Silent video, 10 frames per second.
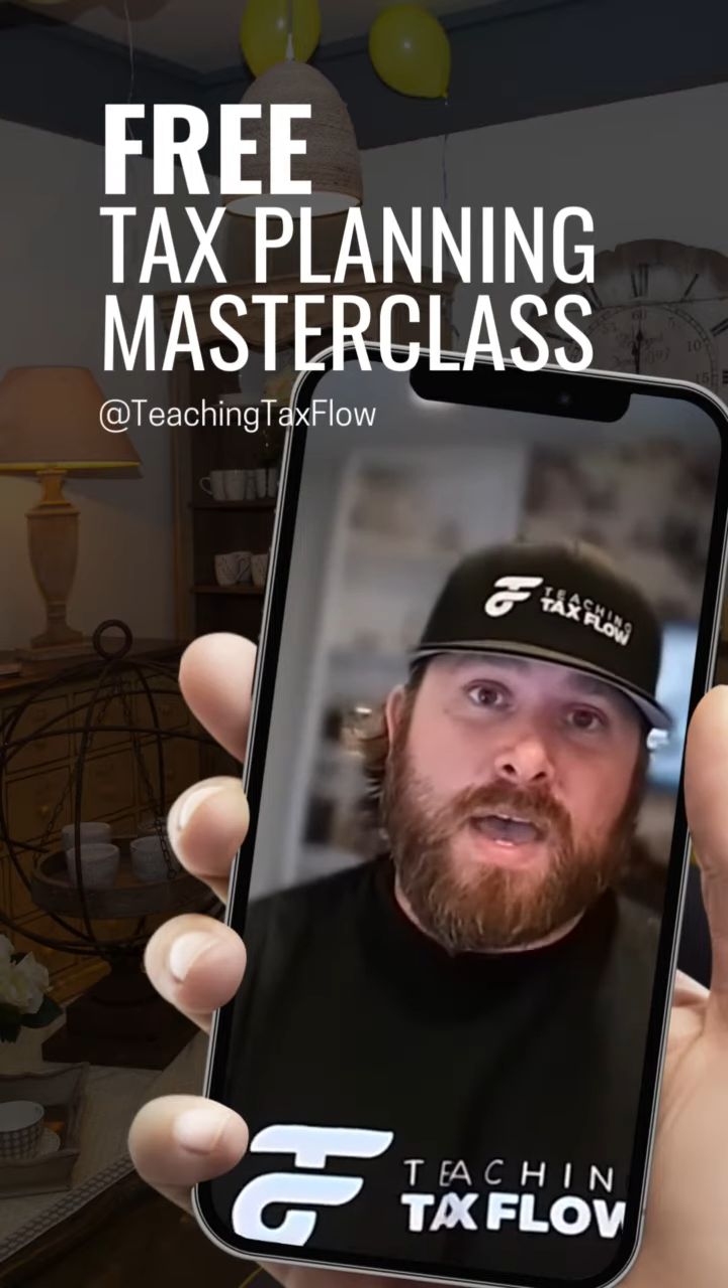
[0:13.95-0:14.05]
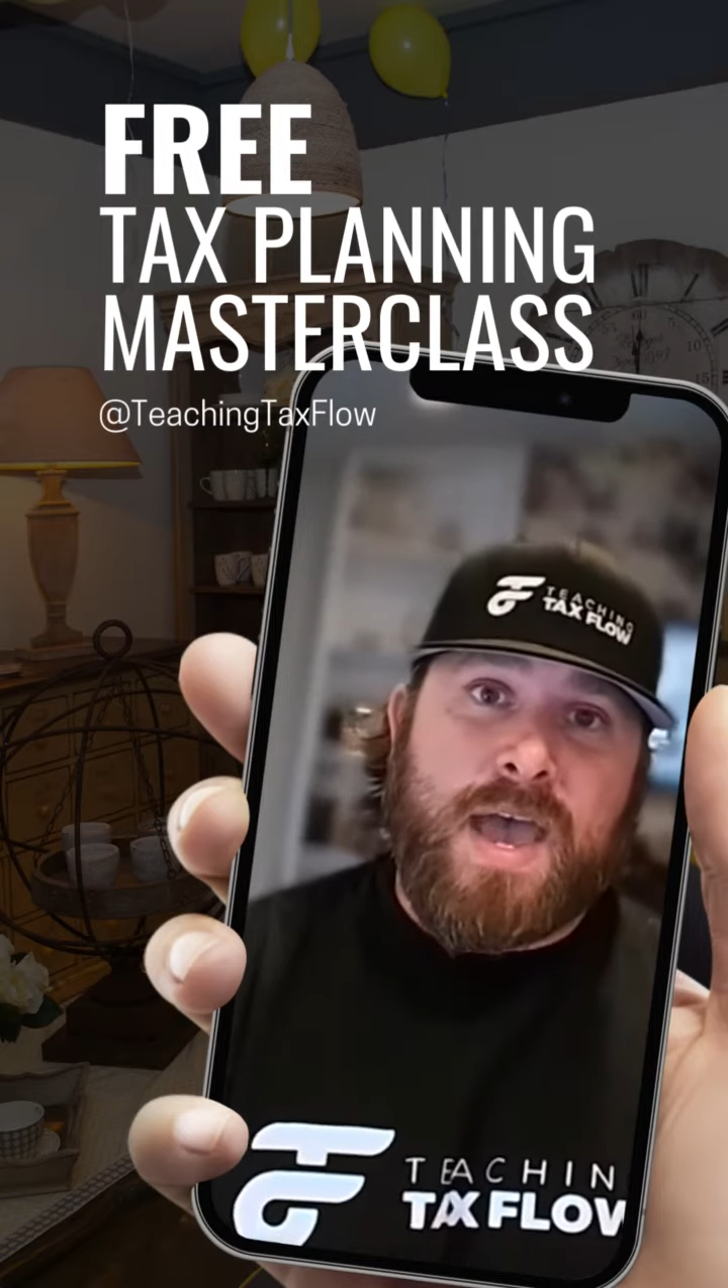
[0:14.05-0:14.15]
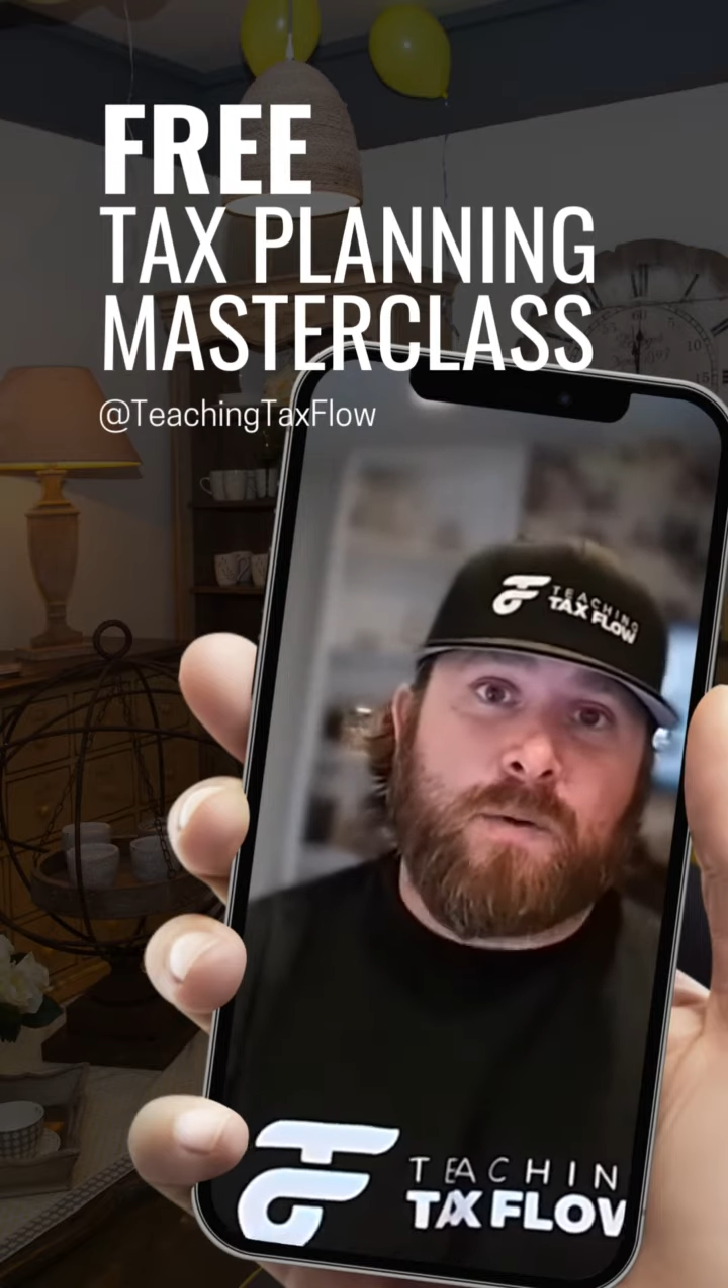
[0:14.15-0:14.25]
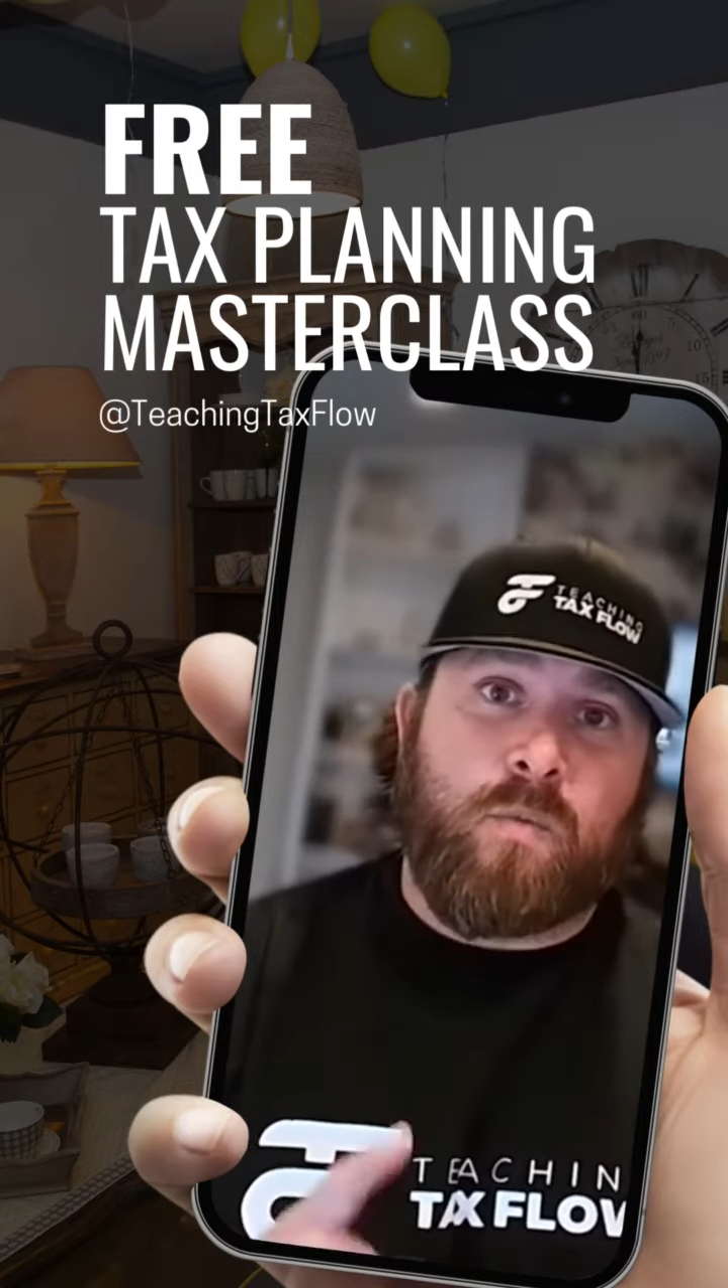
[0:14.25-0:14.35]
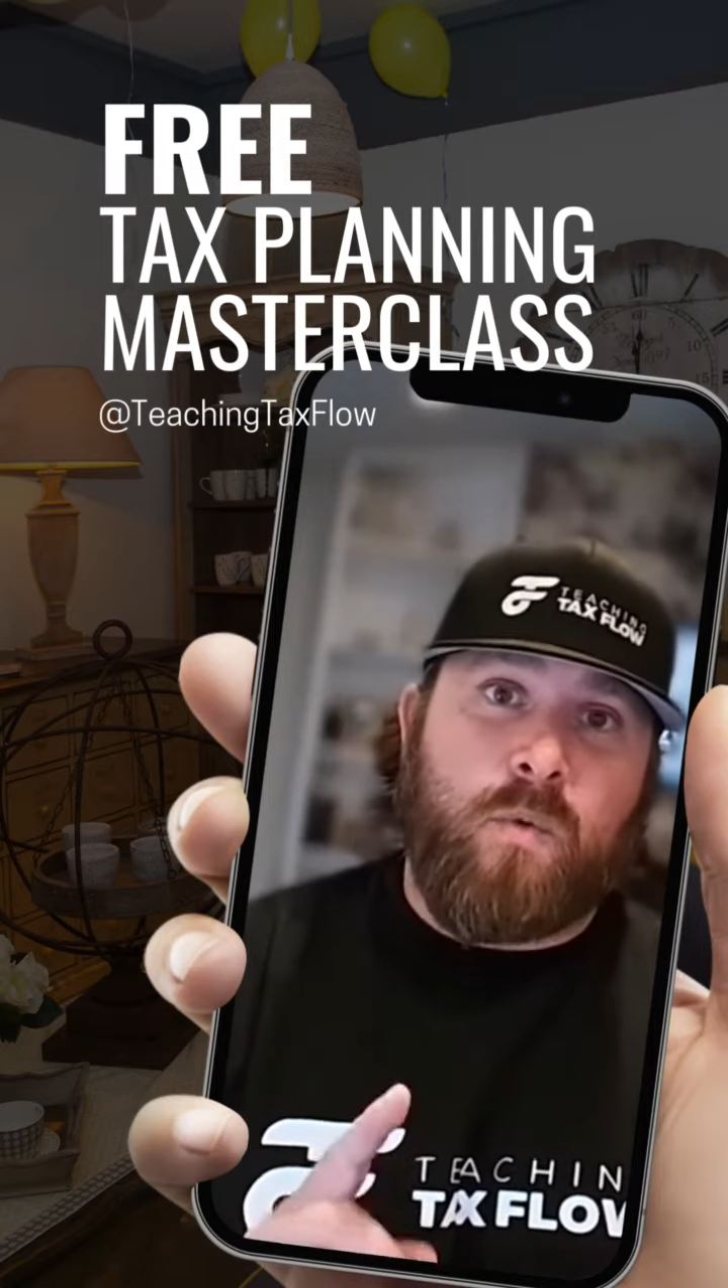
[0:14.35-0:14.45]

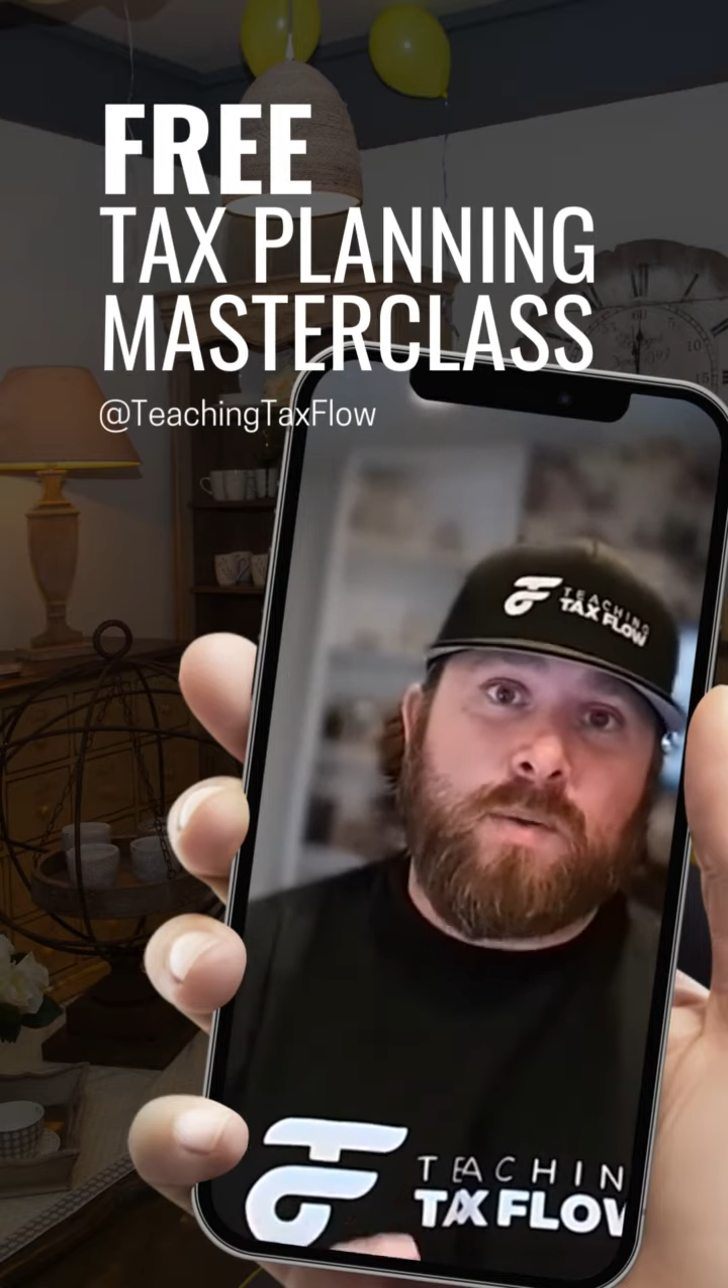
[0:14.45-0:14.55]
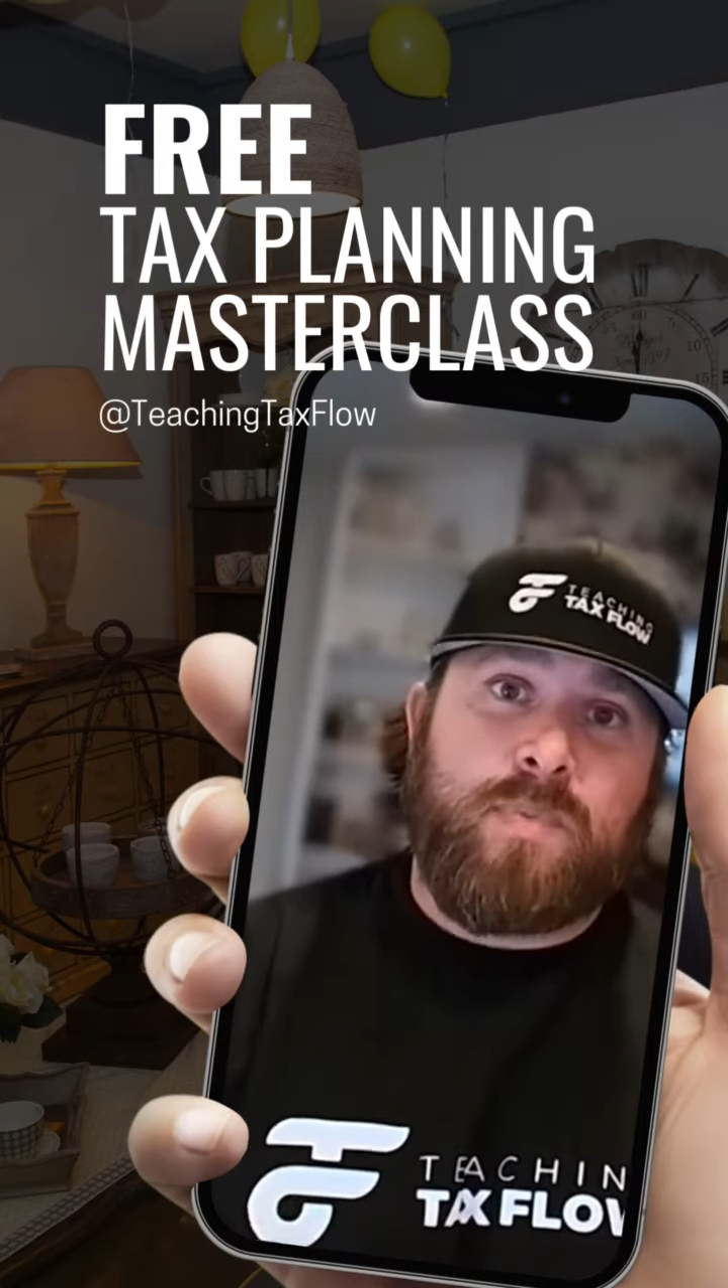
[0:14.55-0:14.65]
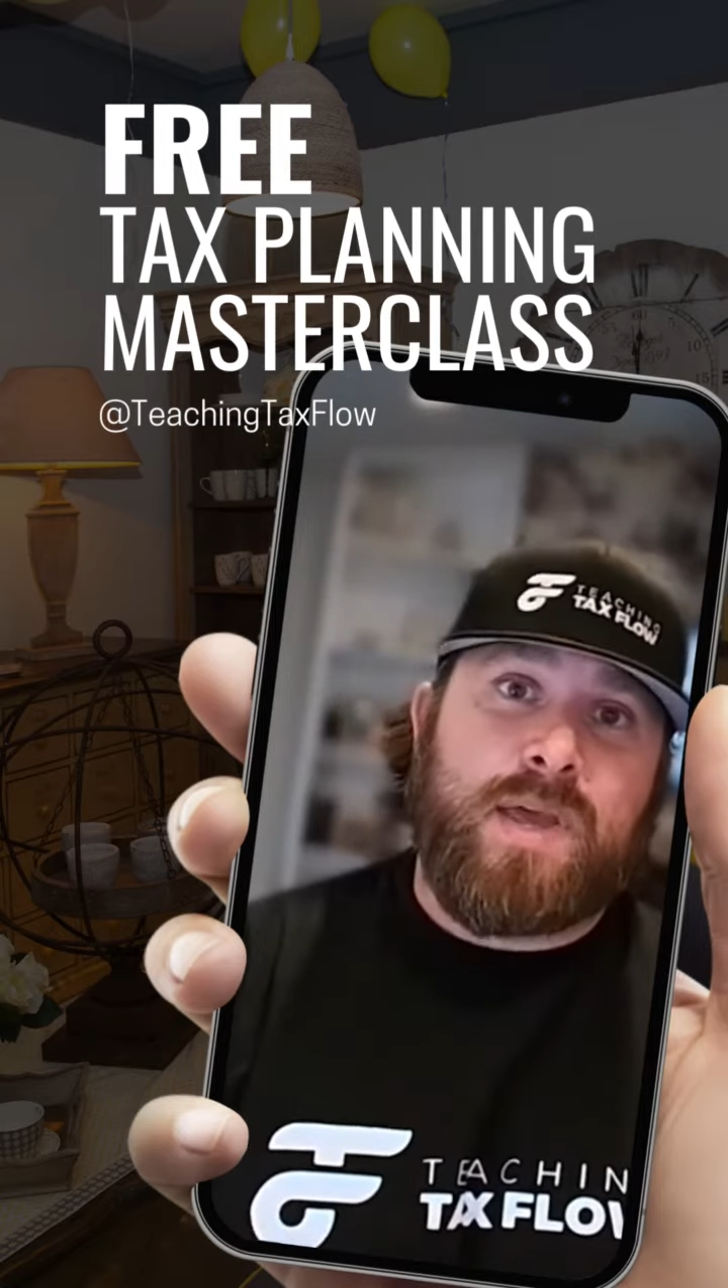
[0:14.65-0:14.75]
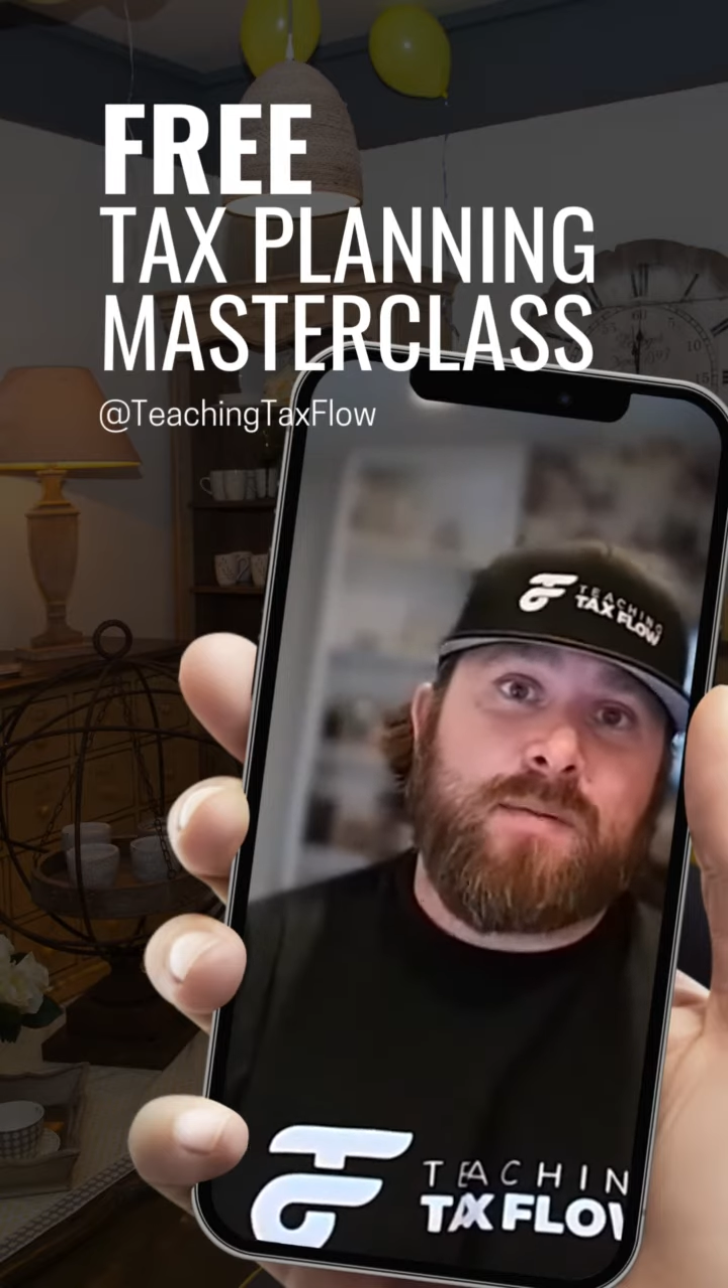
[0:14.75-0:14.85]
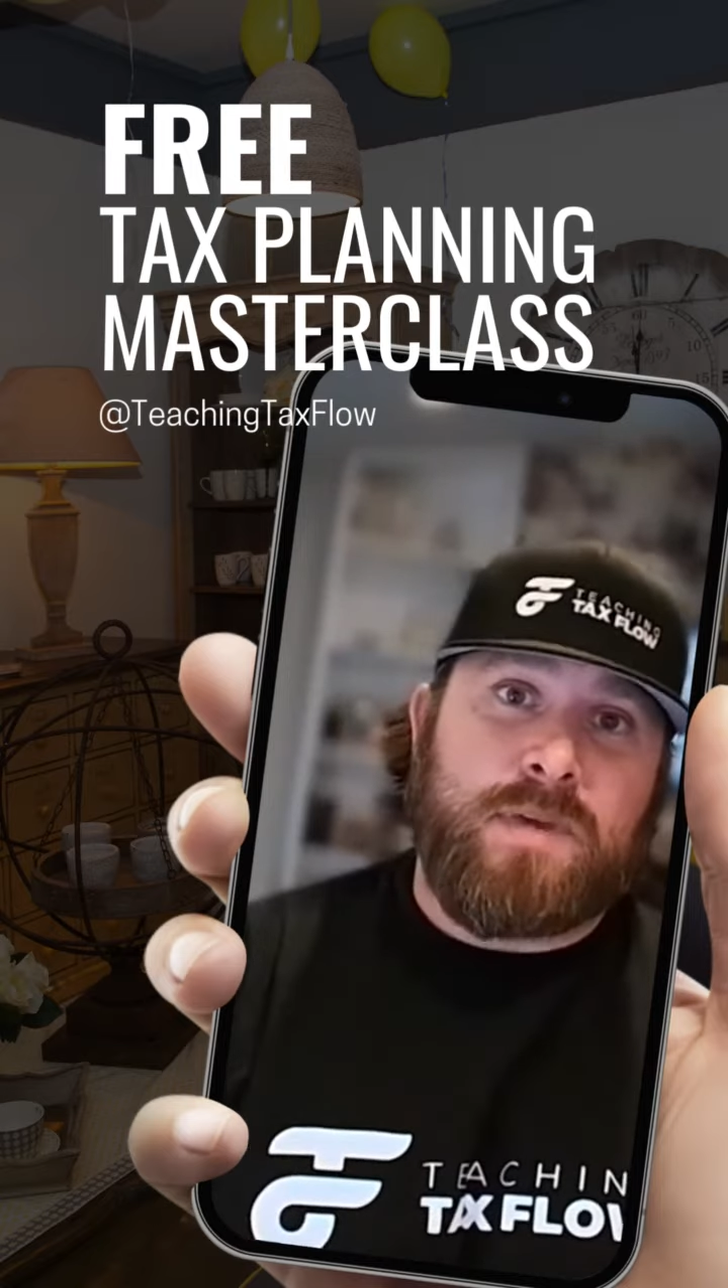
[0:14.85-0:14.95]
at 1 p.m.